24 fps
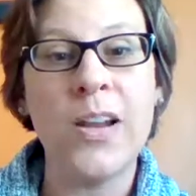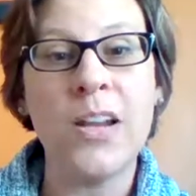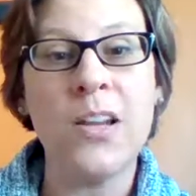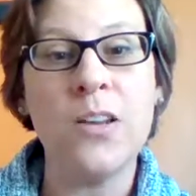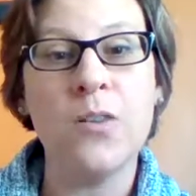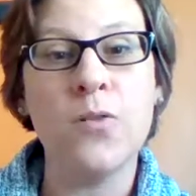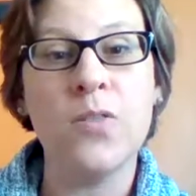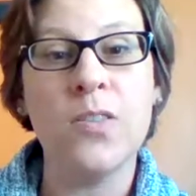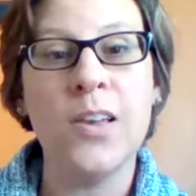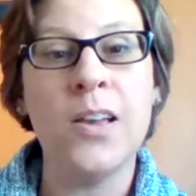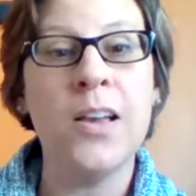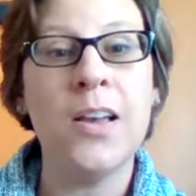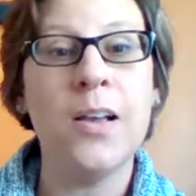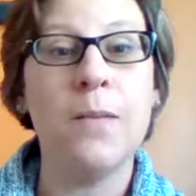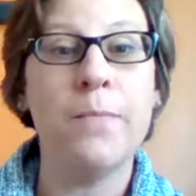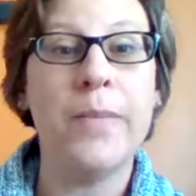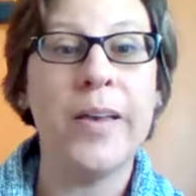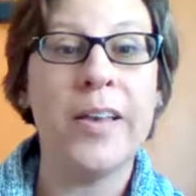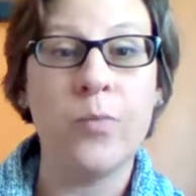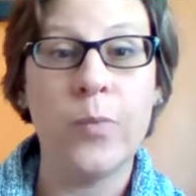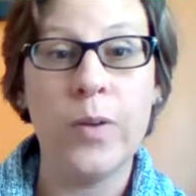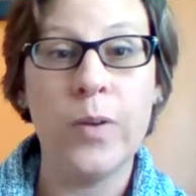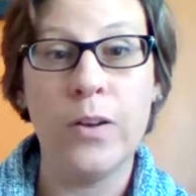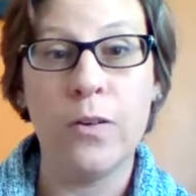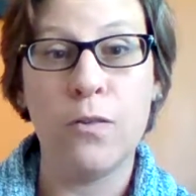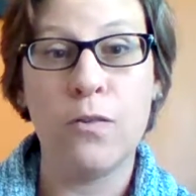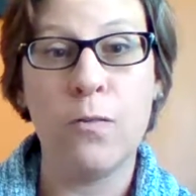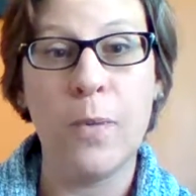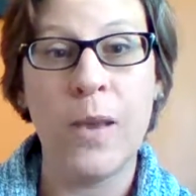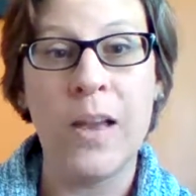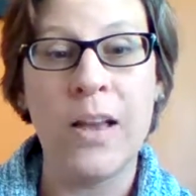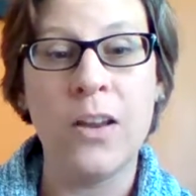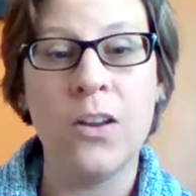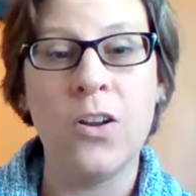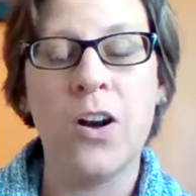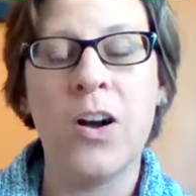to use it and best way to
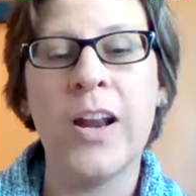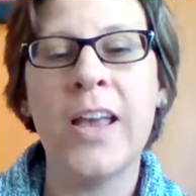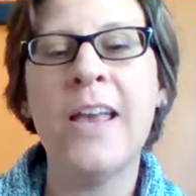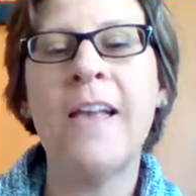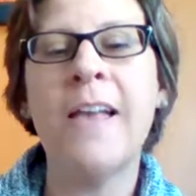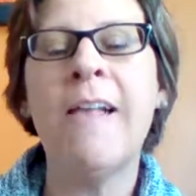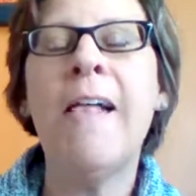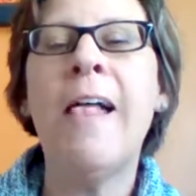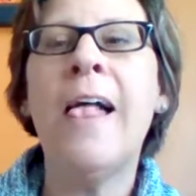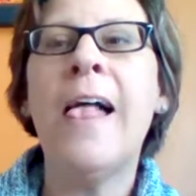expand on it.